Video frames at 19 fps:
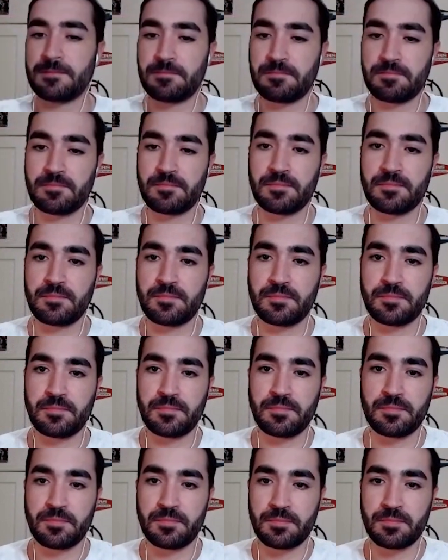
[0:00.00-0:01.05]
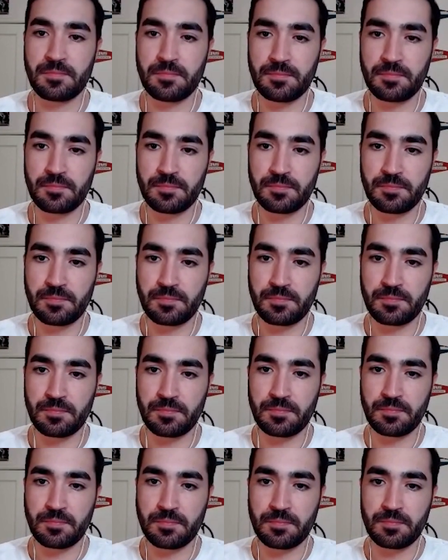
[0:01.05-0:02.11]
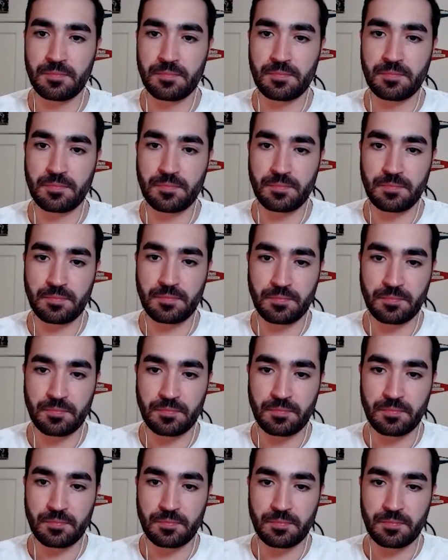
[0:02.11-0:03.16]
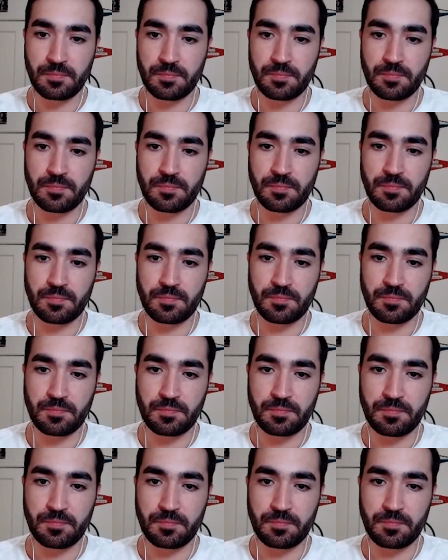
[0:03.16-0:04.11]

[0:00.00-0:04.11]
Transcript: (silent)